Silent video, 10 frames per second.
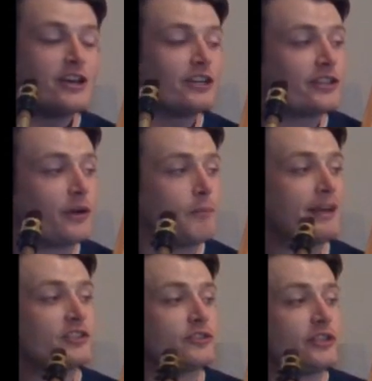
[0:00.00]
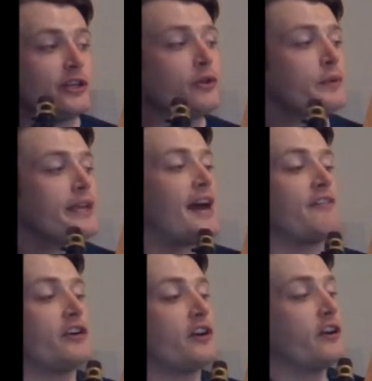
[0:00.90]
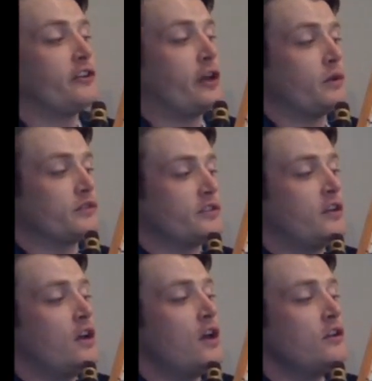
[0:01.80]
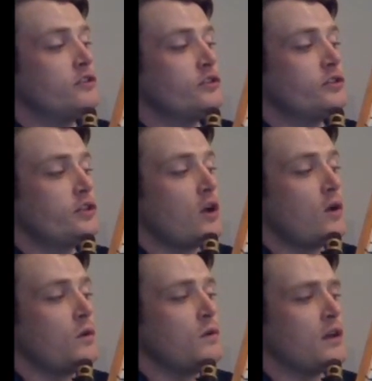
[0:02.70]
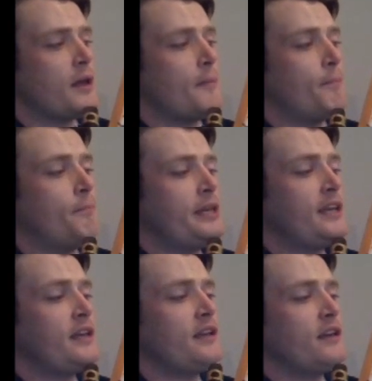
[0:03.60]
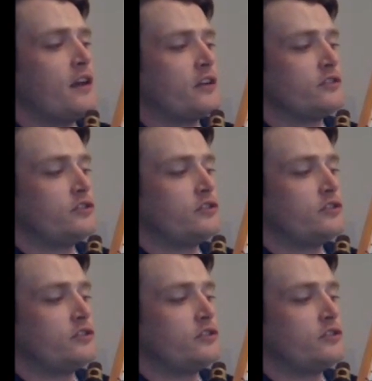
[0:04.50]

So measure 2, we have our notes so, mi,